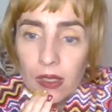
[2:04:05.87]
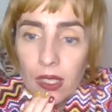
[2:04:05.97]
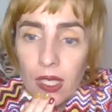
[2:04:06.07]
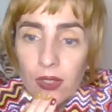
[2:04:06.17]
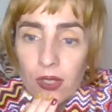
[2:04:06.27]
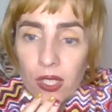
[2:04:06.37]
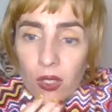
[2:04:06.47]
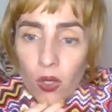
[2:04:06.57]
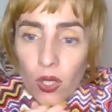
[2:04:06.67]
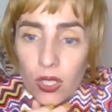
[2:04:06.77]
And
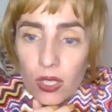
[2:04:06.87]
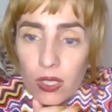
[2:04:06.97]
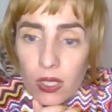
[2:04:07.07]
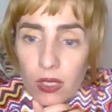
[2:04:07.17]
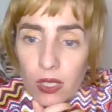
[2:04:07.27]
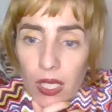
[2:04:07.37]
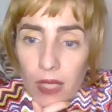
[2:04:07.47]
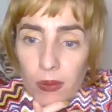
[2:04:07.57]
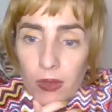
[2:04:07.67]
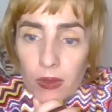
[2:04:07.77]
record it this
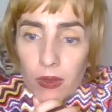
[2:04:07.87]
time.